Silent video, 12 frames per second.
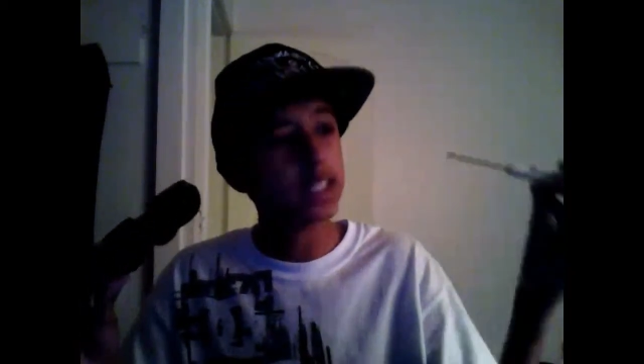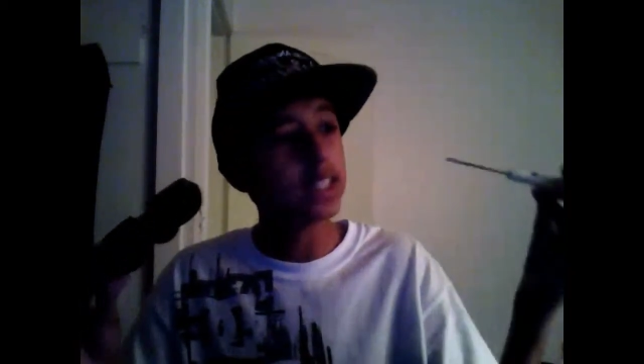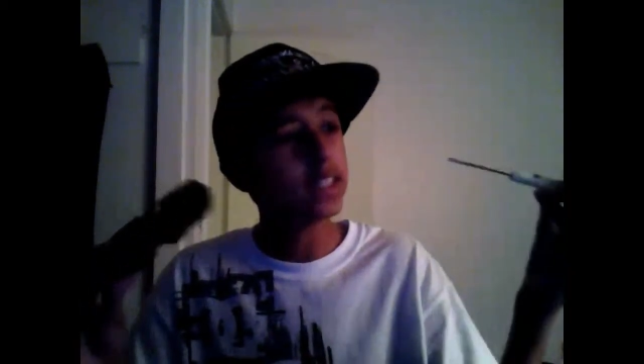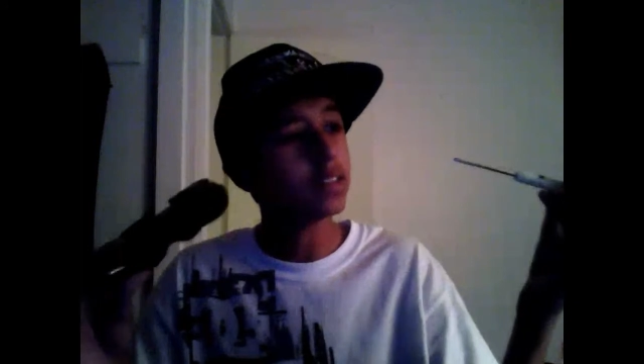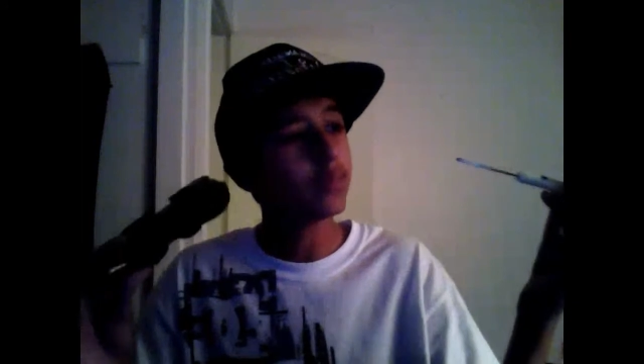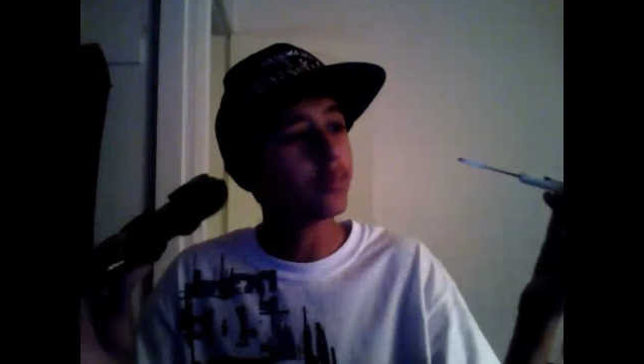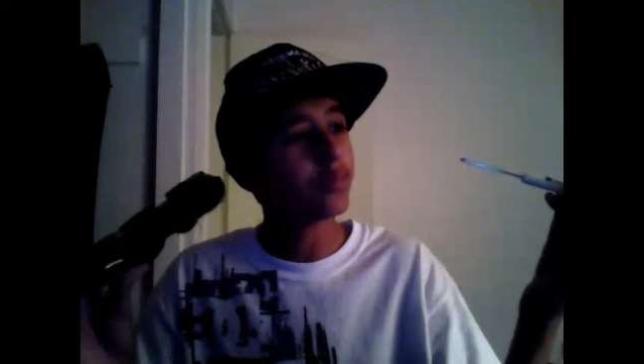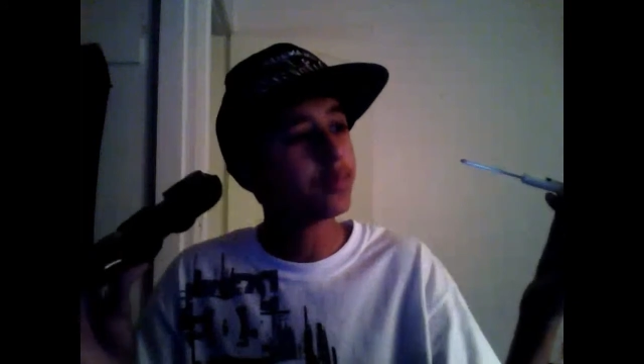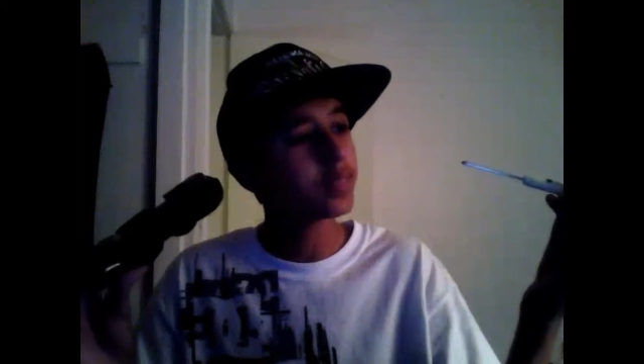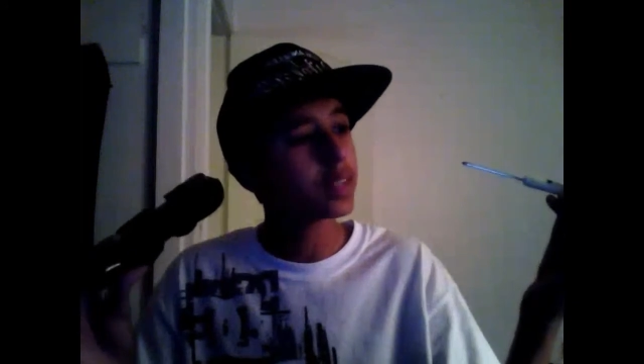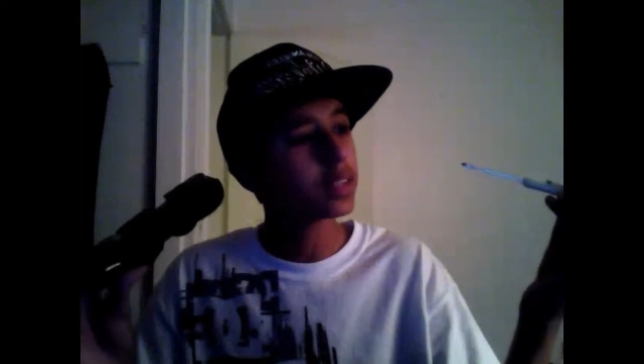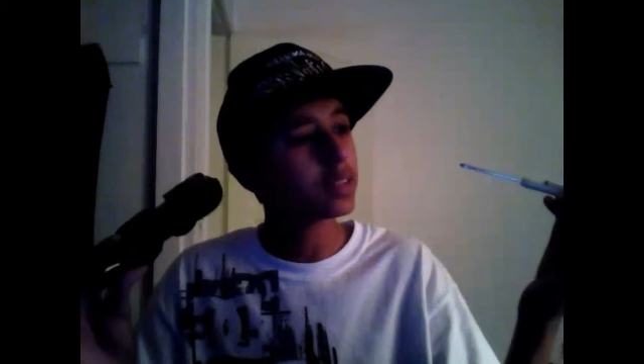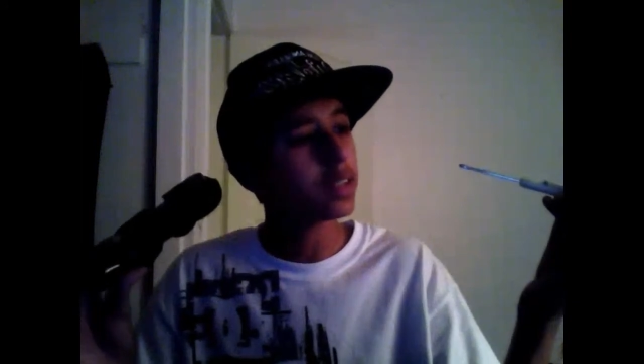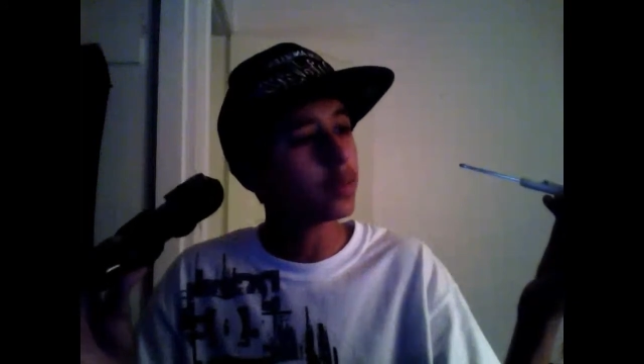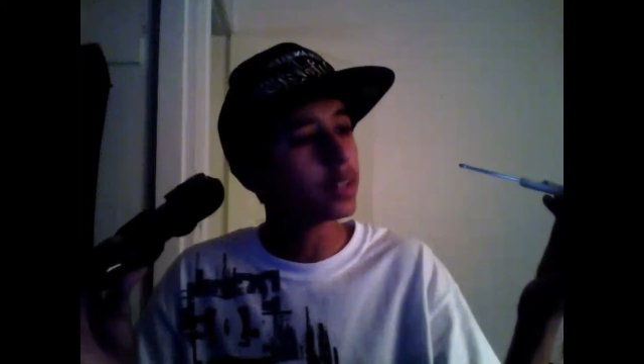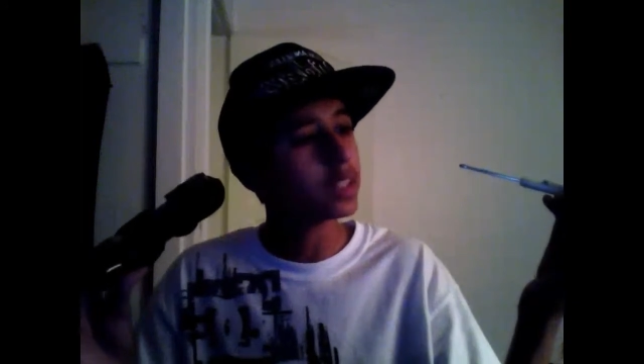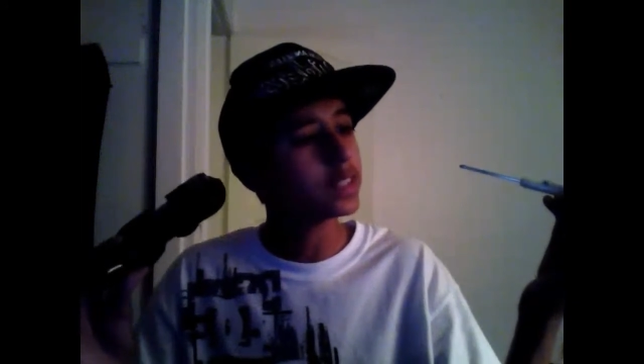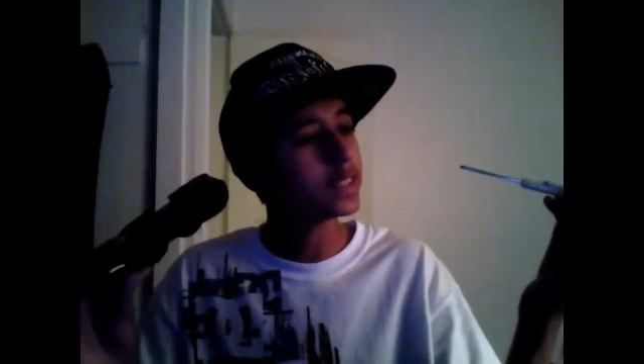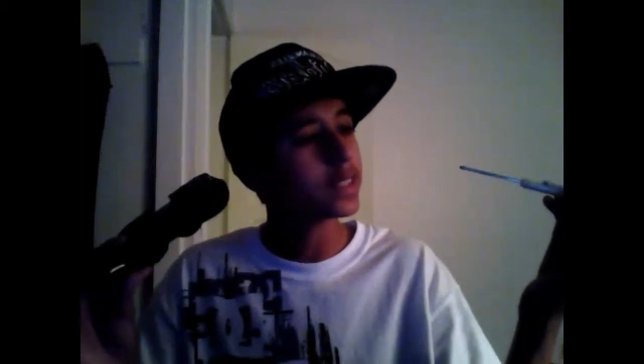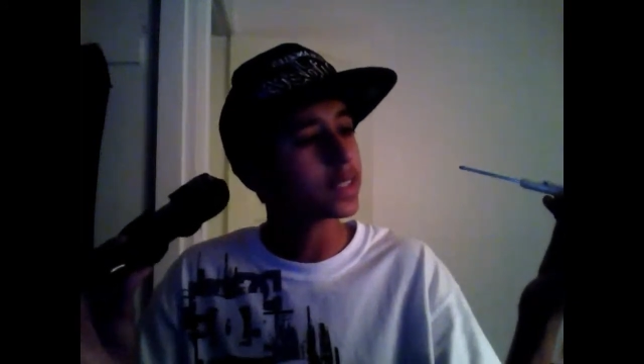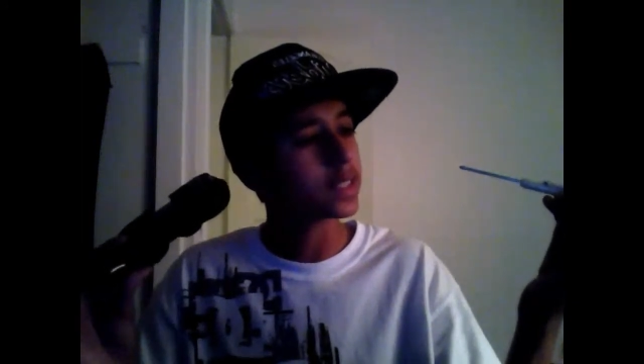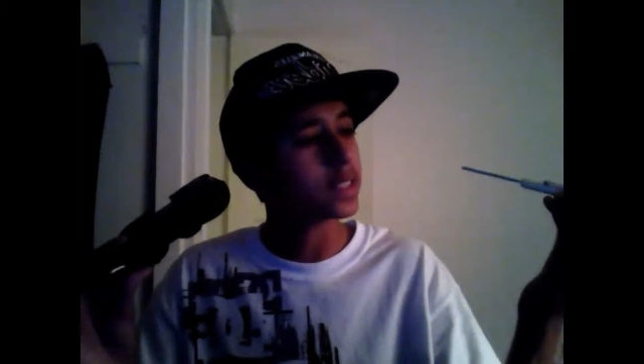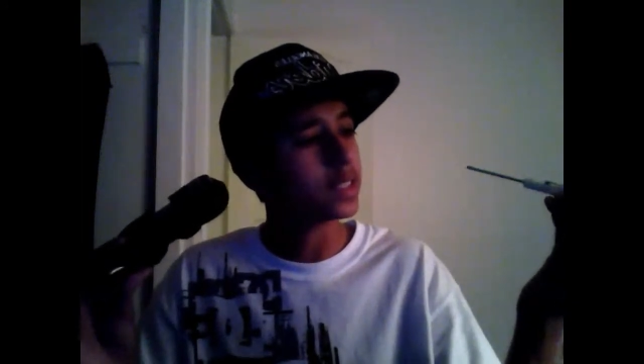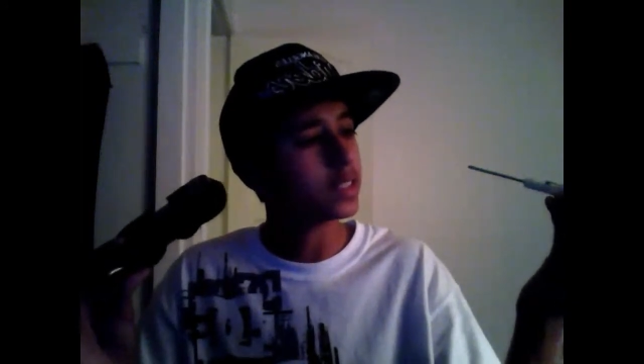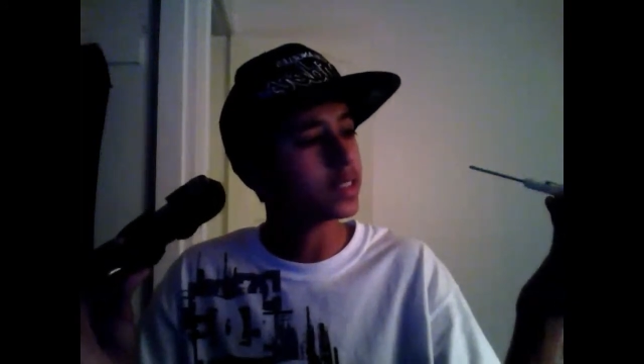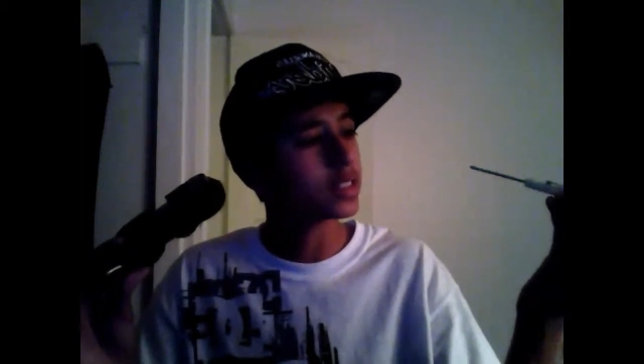T. I want to say it's like a T